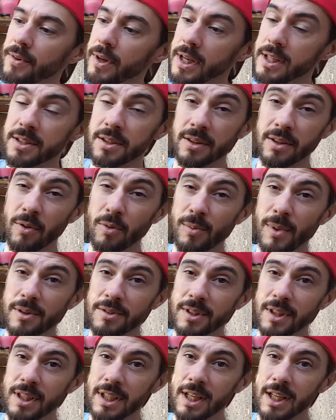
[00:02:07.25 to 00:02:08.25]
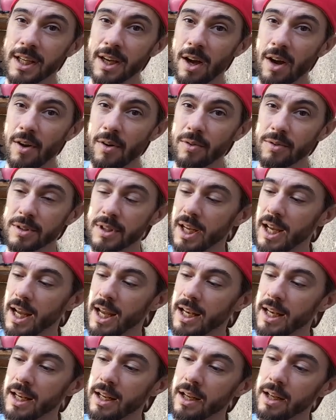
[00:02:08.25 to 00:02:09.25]
is almost a year old
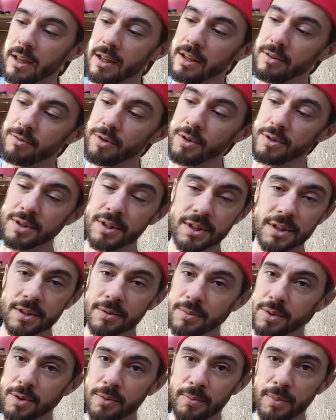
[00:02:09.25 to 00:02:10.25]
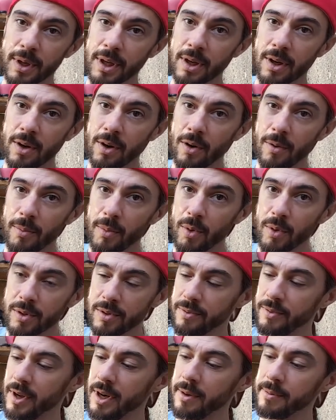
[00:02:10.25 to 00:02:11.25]
and the root system should be a lot more
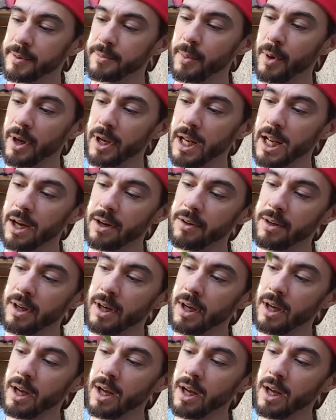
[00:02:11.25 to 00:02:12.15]
developed by now,